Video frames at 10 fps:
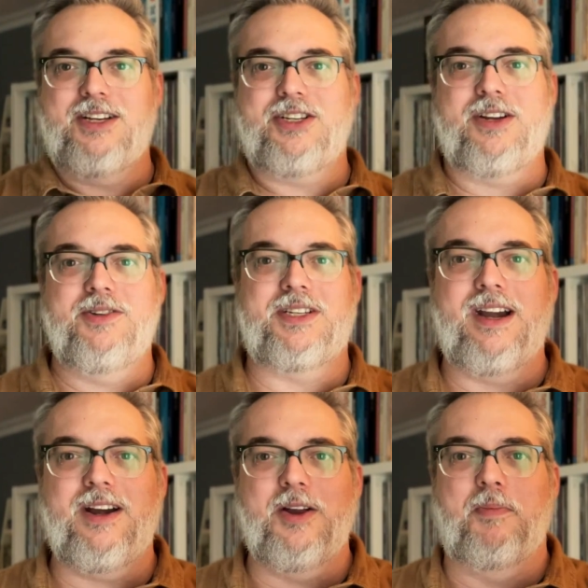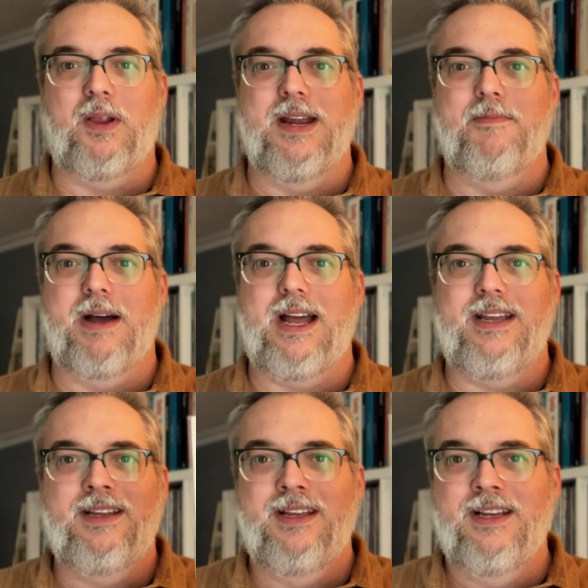chose Aeroplane by
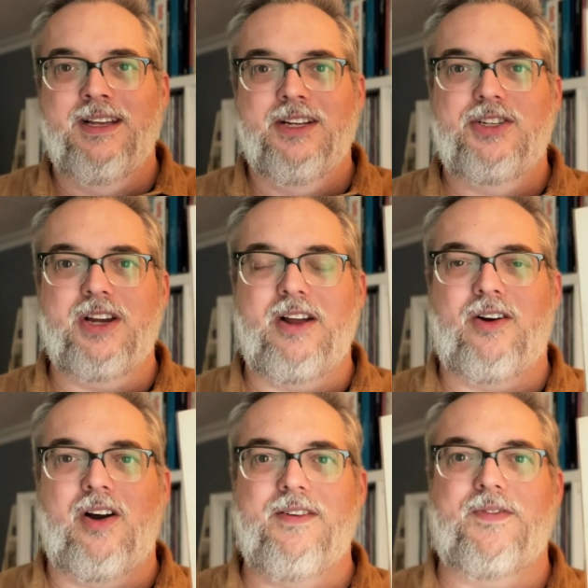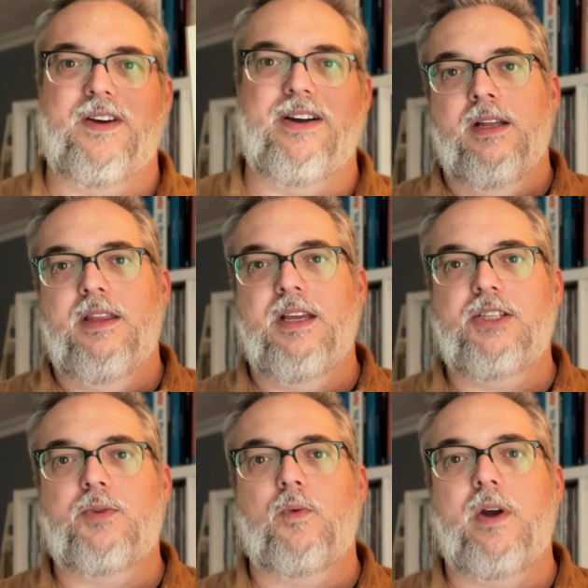John Hartford.
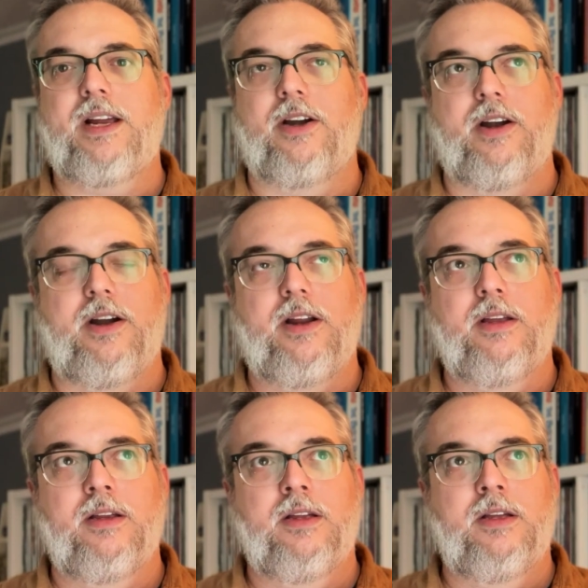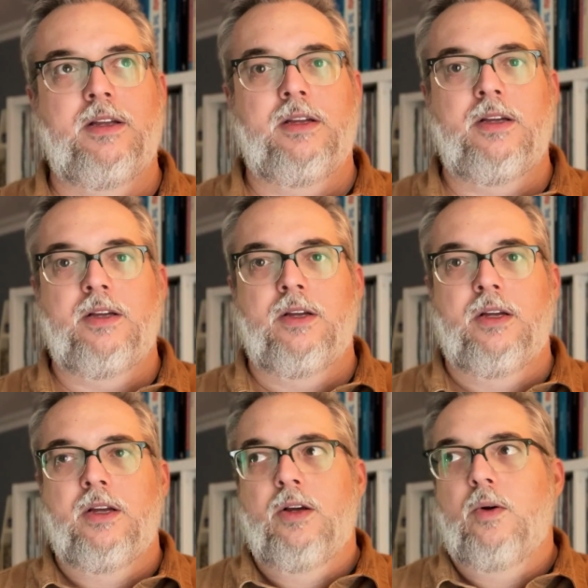This record
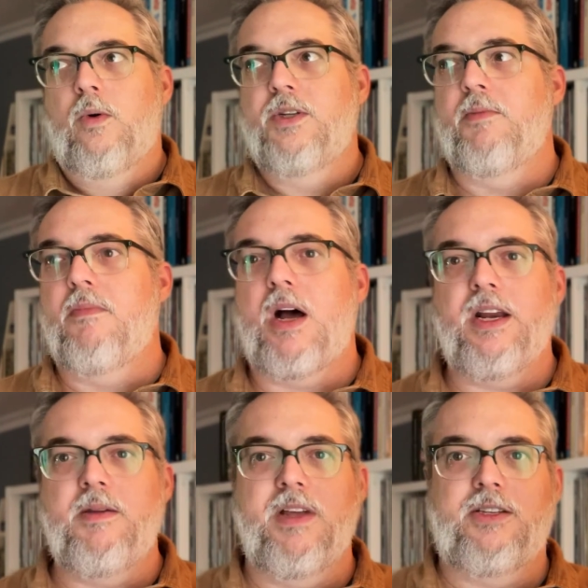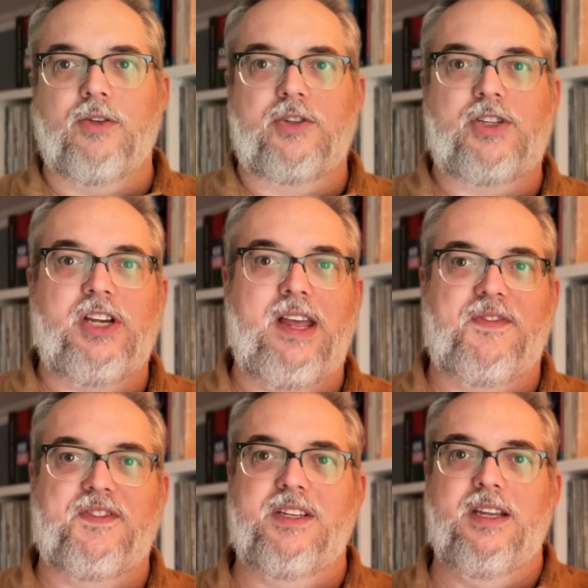was a monumental
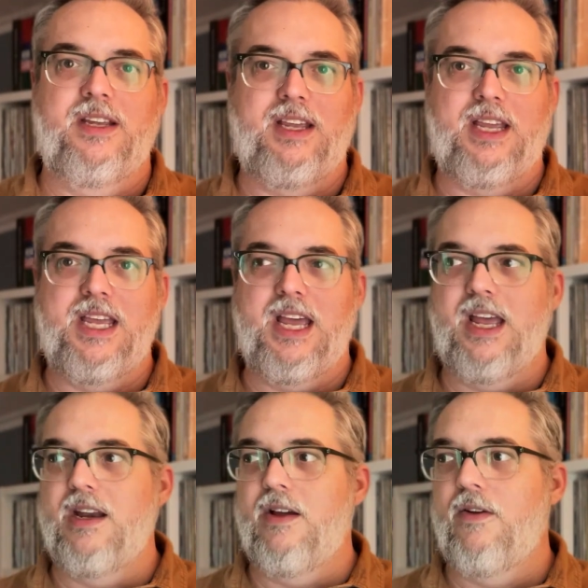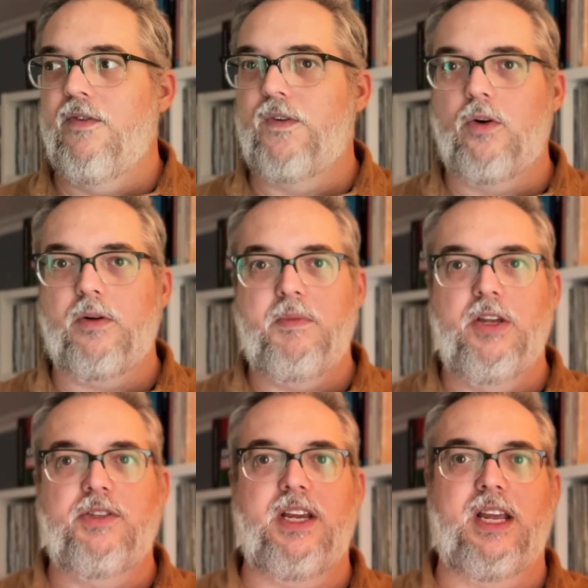shift in folk
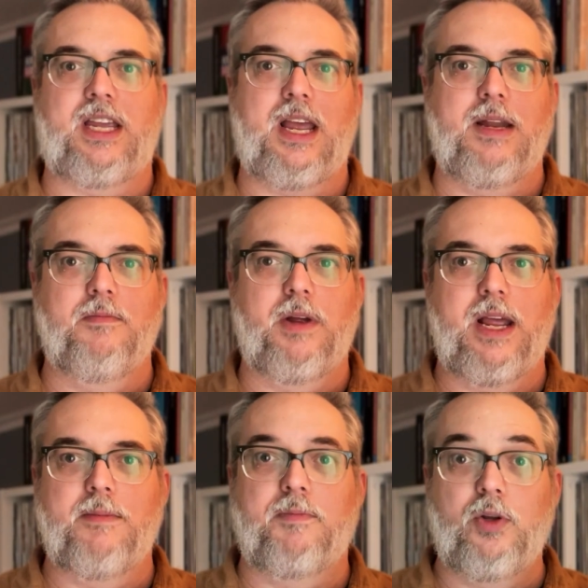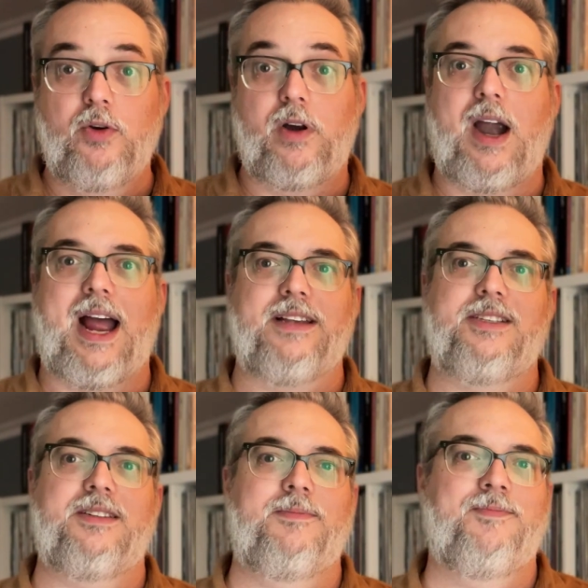music and
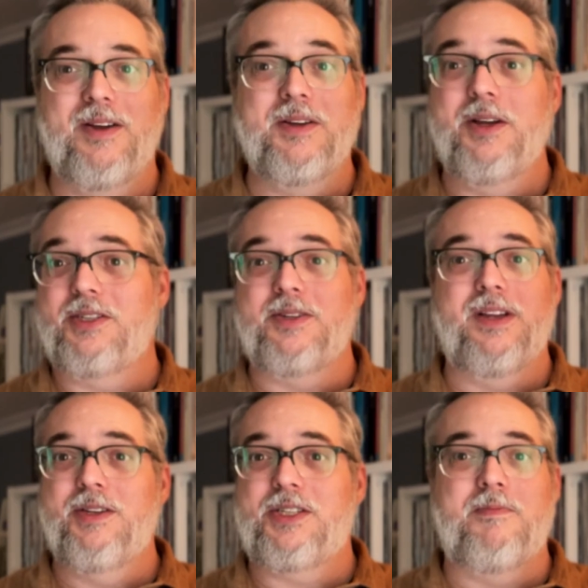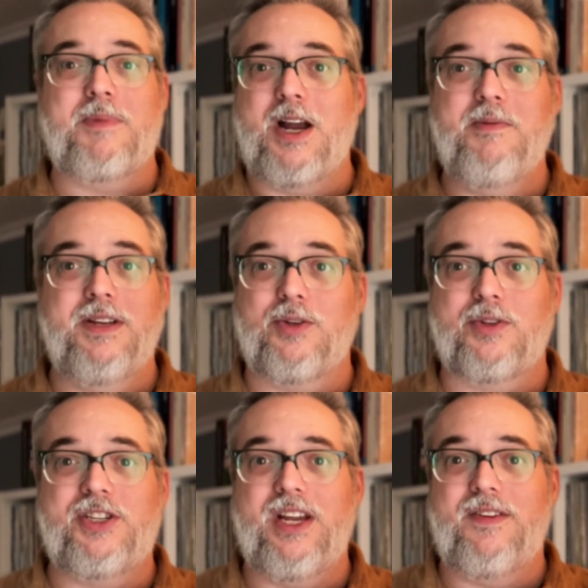bluegrass. It was a monumental
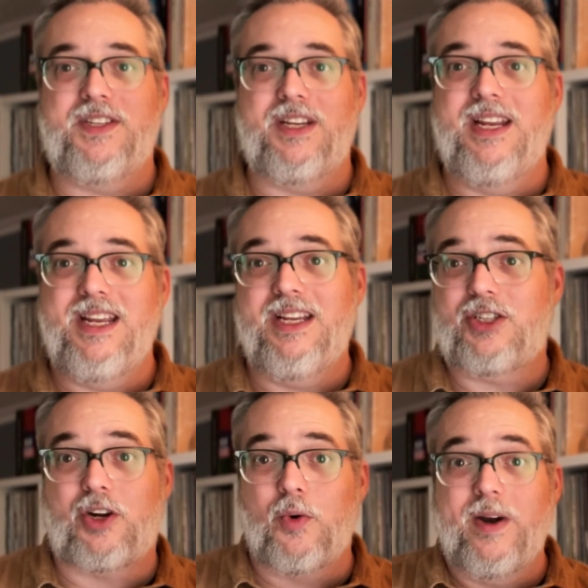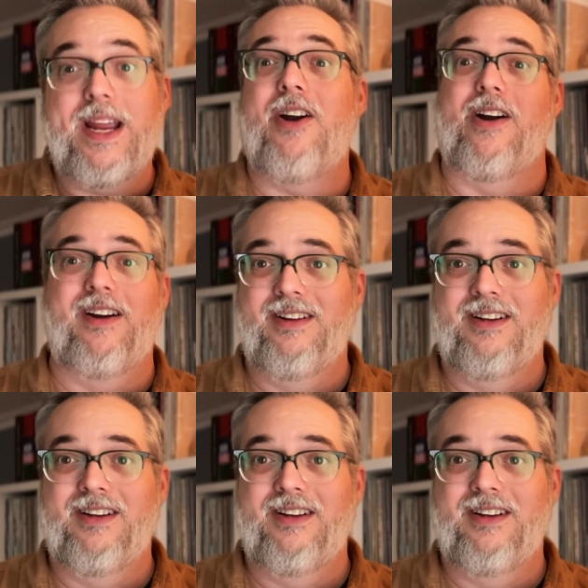shift in his career.